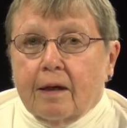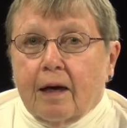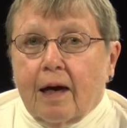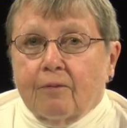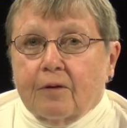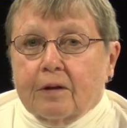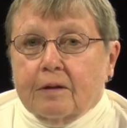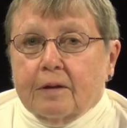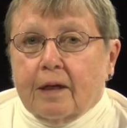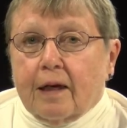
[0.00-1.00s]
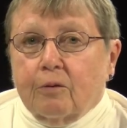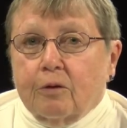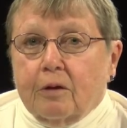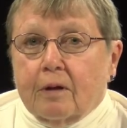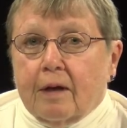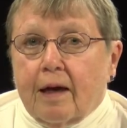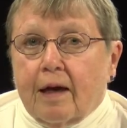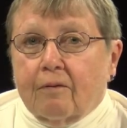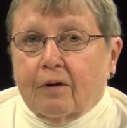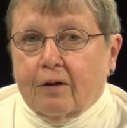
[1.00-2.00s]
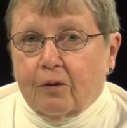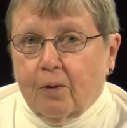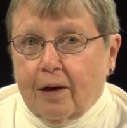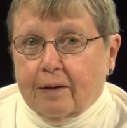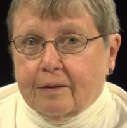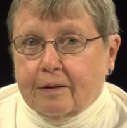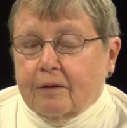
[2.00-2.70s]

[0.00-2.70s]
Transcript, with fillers: confidence that I wouldn't have otherwise.